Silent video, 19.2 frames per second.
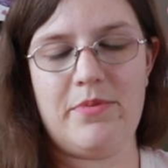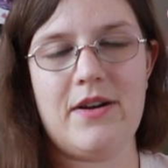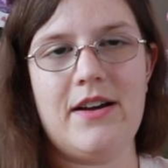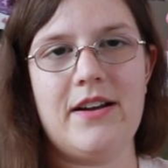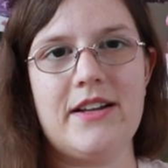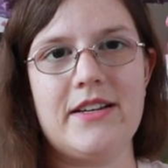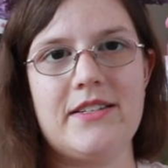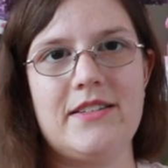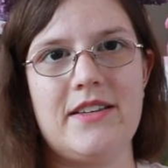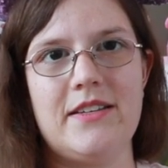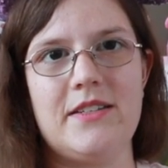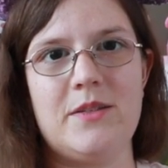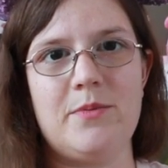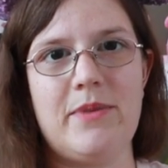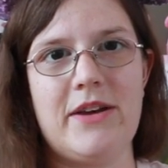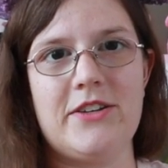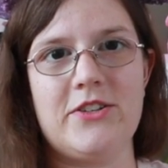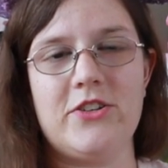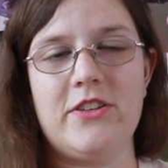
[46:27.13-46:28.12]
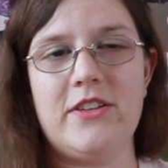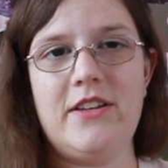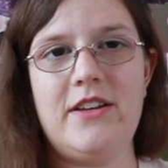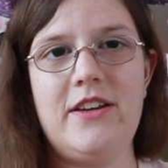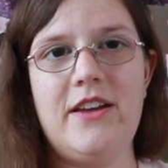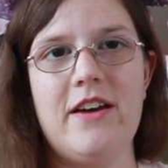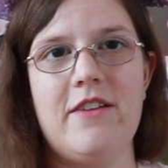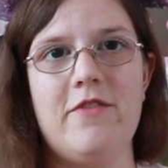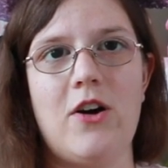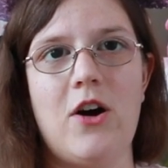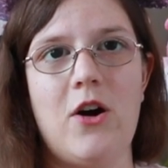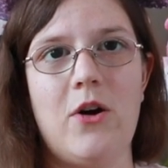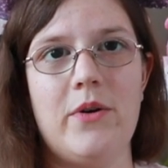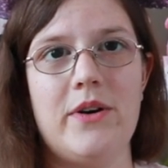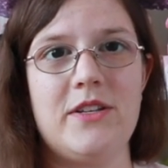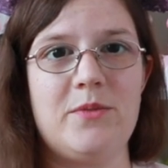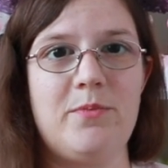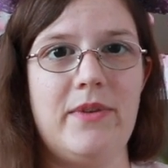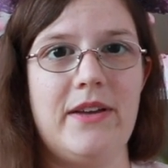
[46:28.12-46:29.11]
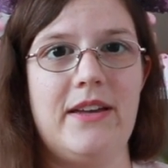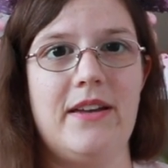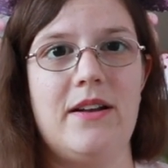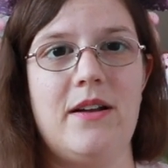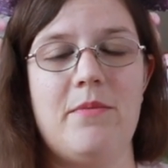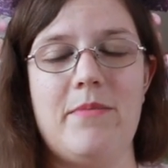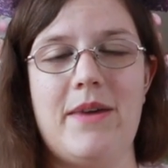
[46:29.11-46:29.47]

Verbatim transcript: products especially have always been